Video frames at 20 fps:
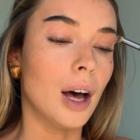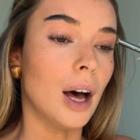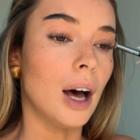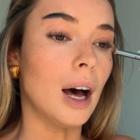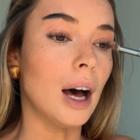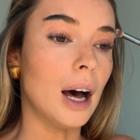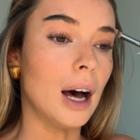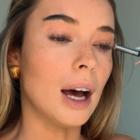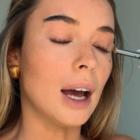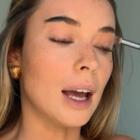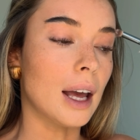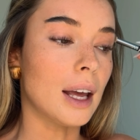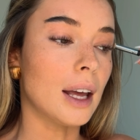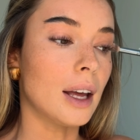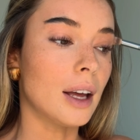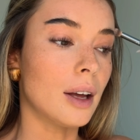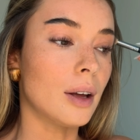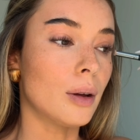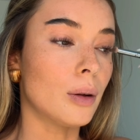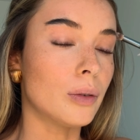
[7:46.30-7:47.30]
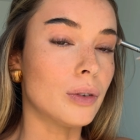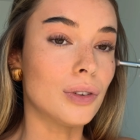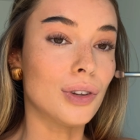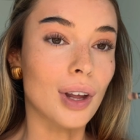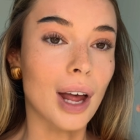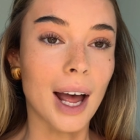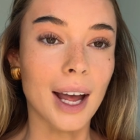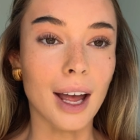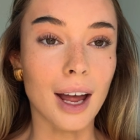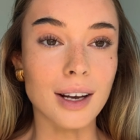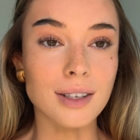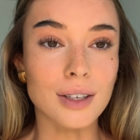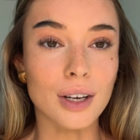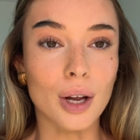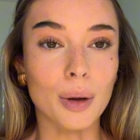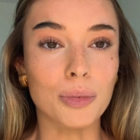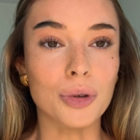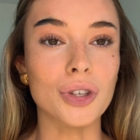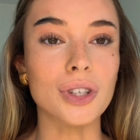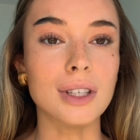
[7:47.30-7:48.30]
I ended
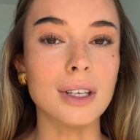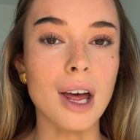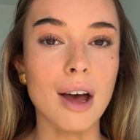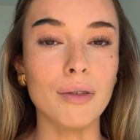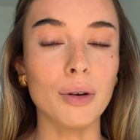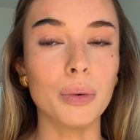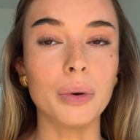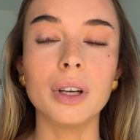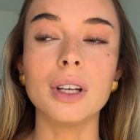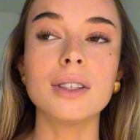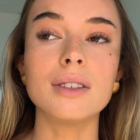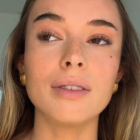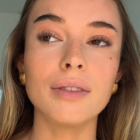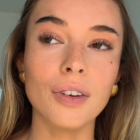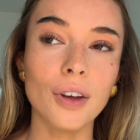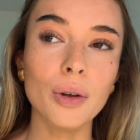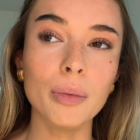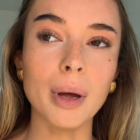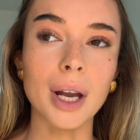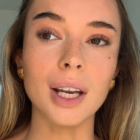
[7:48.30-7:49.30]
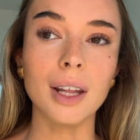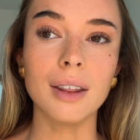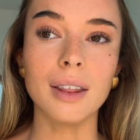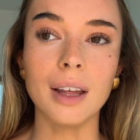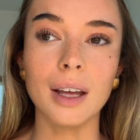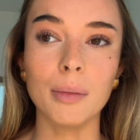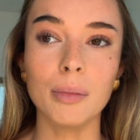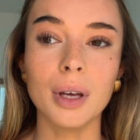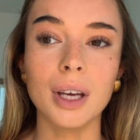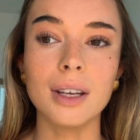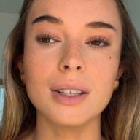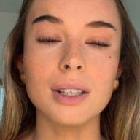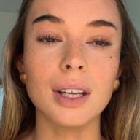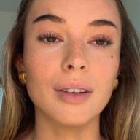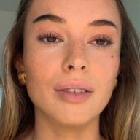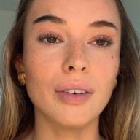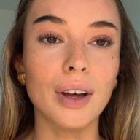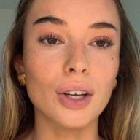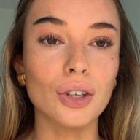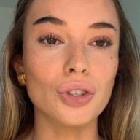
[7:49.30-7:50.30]
up just never wanting to film anything because I
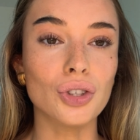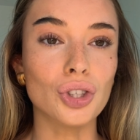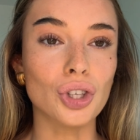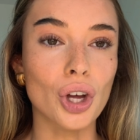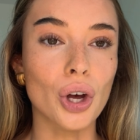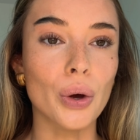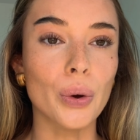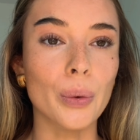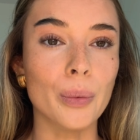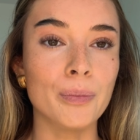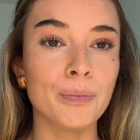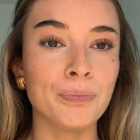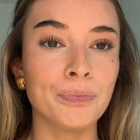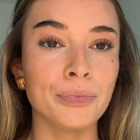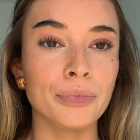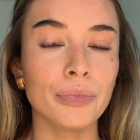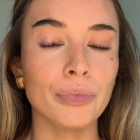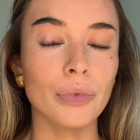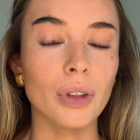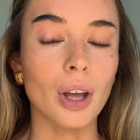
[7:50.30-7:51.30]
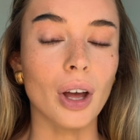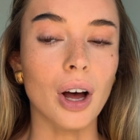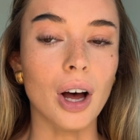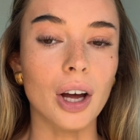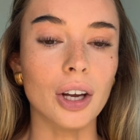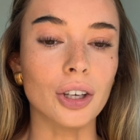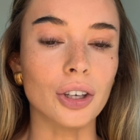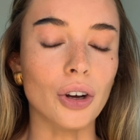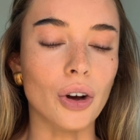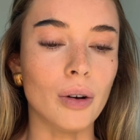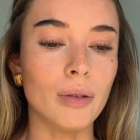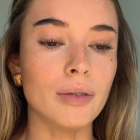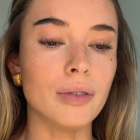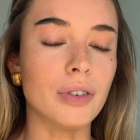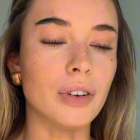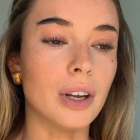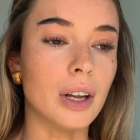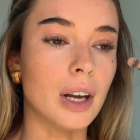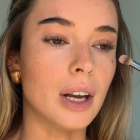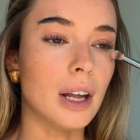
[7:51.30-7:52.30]
felt so
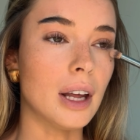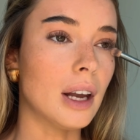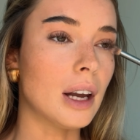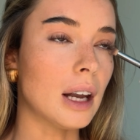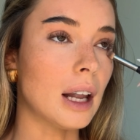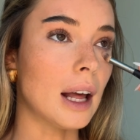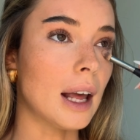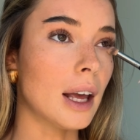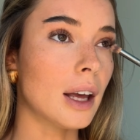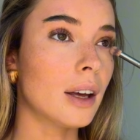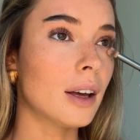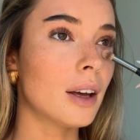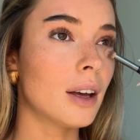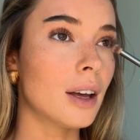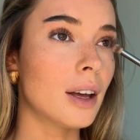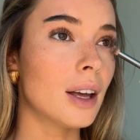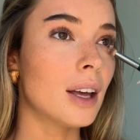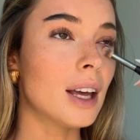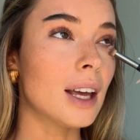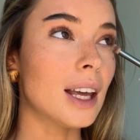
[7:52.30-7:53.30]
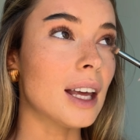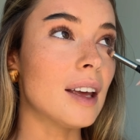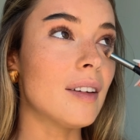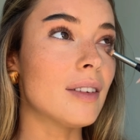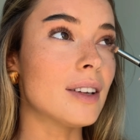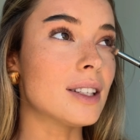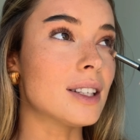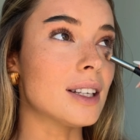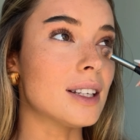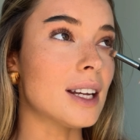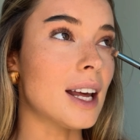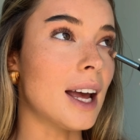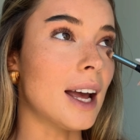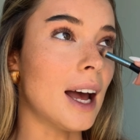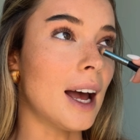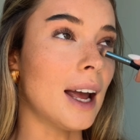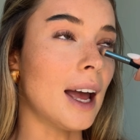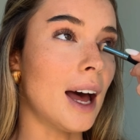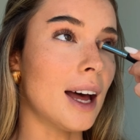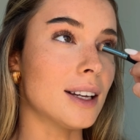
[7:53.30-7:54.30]
unconfident. And like, even today, I
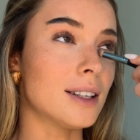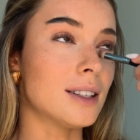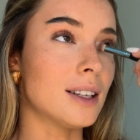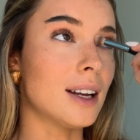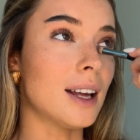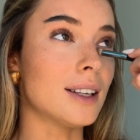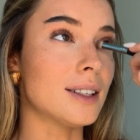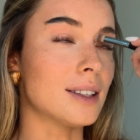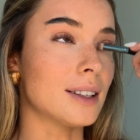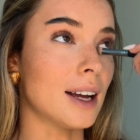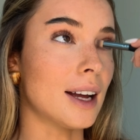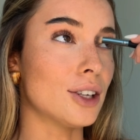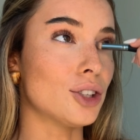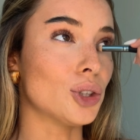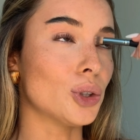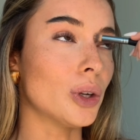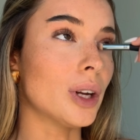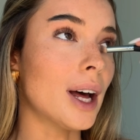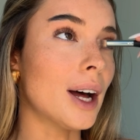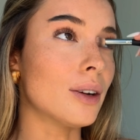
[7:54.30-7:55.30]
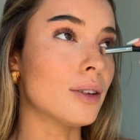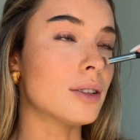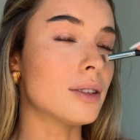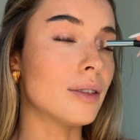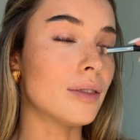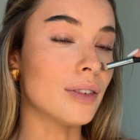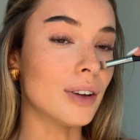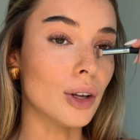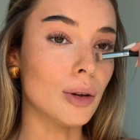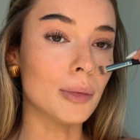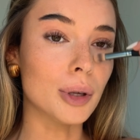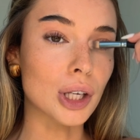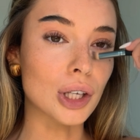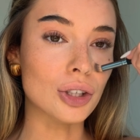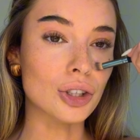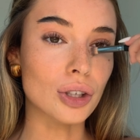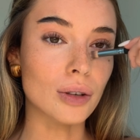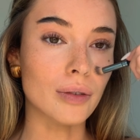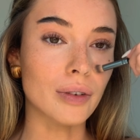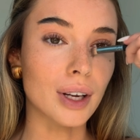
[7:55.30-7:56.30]
had today scheduled out to film a
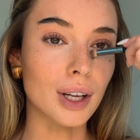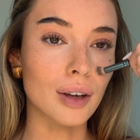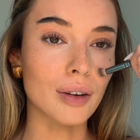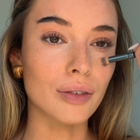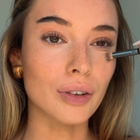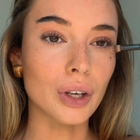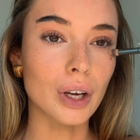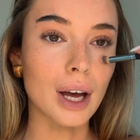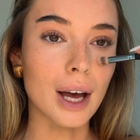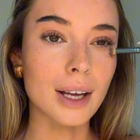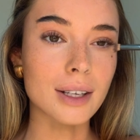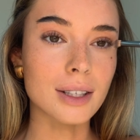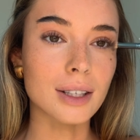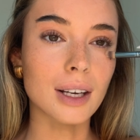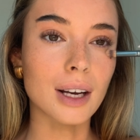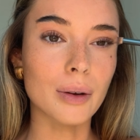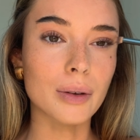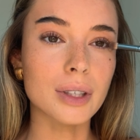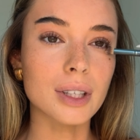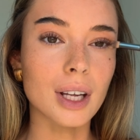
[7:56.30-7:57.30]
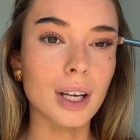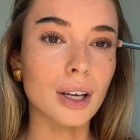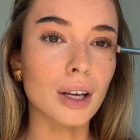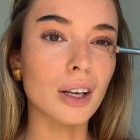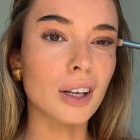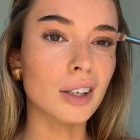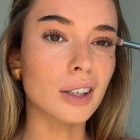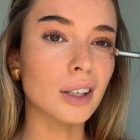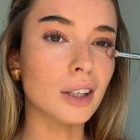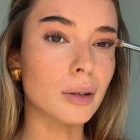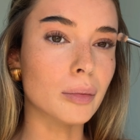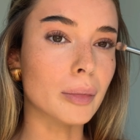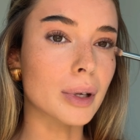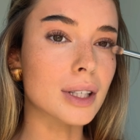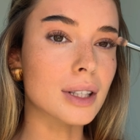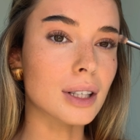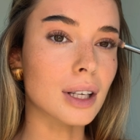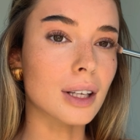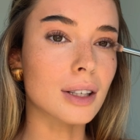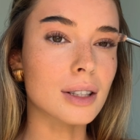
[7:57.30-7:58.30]
YouTube video for you guys, and I was like, oh, my
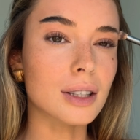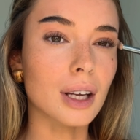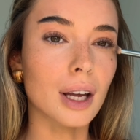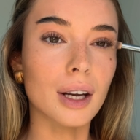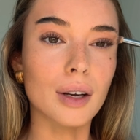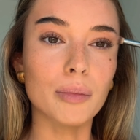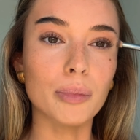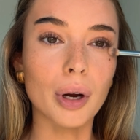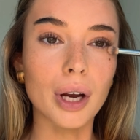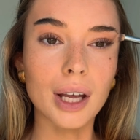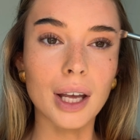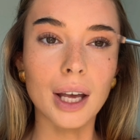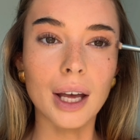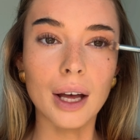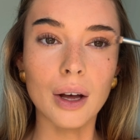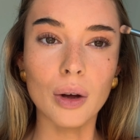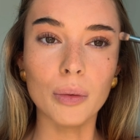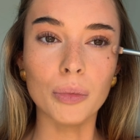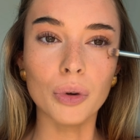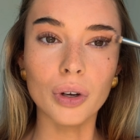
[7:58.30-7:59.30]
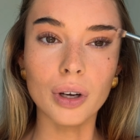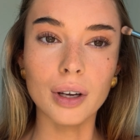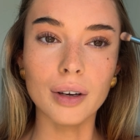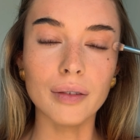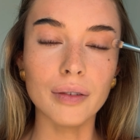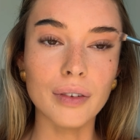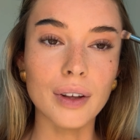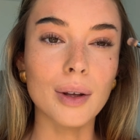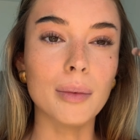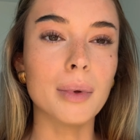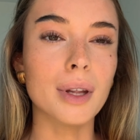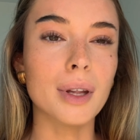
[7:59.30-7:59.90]
skin's kind of breaking out, I'm not gonna film. And